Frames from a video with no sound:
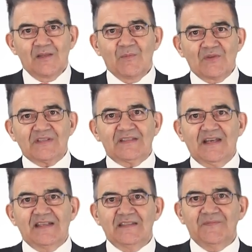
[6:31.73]
The most
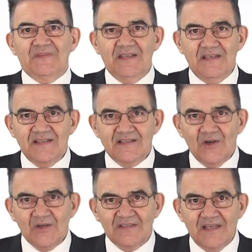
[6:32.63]
attractive deals
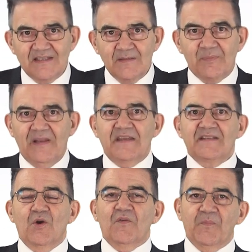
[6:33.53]
are taking
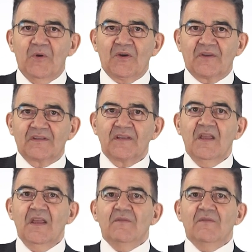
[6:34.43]
place off-market.